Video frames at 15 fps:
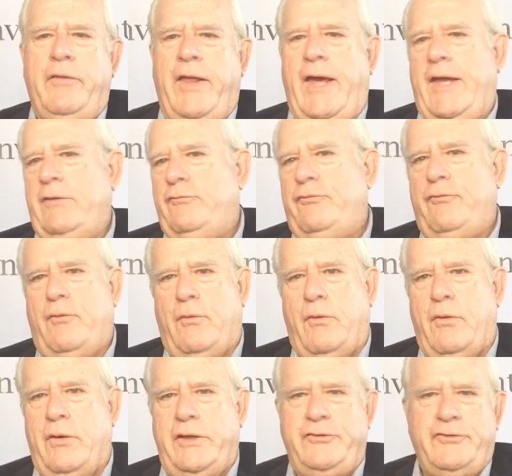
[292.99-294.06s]
that,
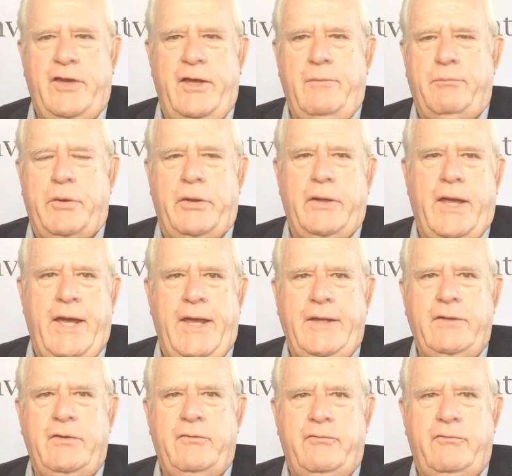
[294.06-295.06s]
for example, a